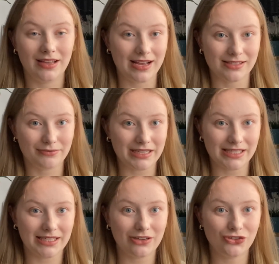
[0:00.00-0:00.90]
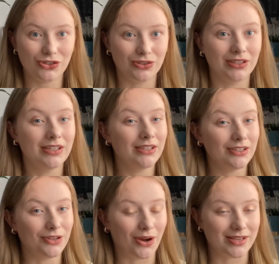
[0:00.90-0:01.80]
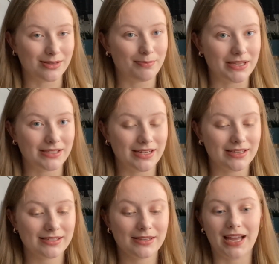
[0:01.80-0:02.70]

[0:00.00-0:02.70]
as a residential, not as a business.